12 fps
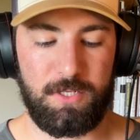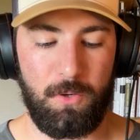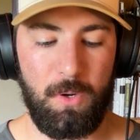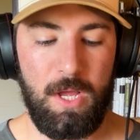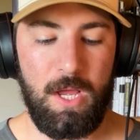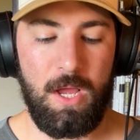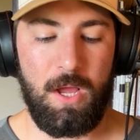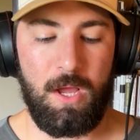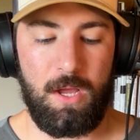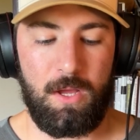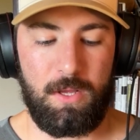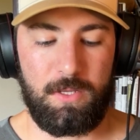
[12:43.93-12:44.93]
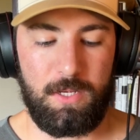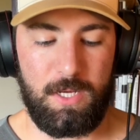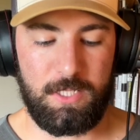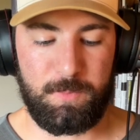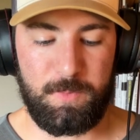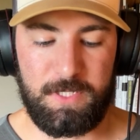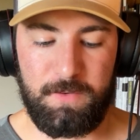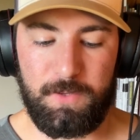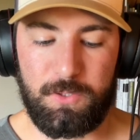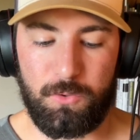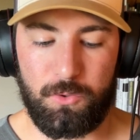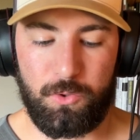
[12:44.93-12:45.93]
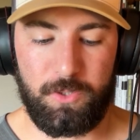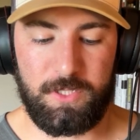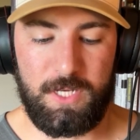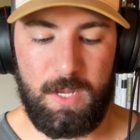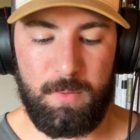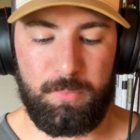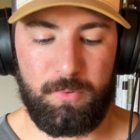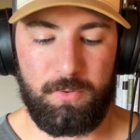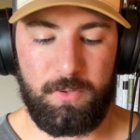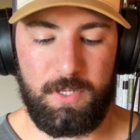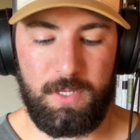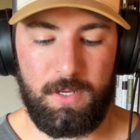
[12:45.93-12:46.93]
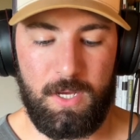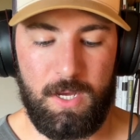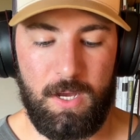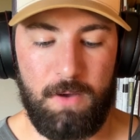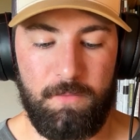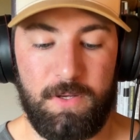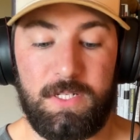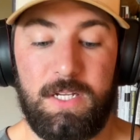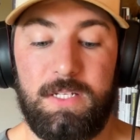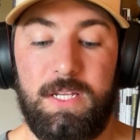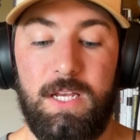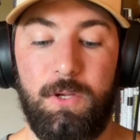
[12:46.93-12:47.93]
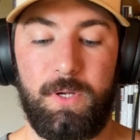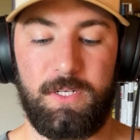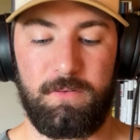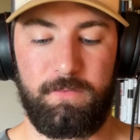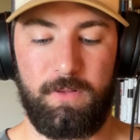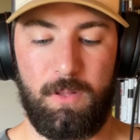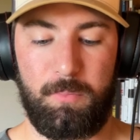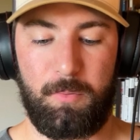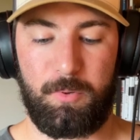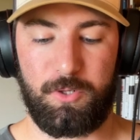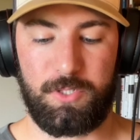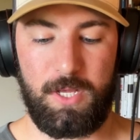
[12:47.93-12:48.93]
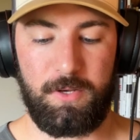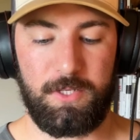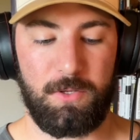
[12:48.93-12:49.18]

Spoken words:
So a specific social example of us continuing to develop our personality.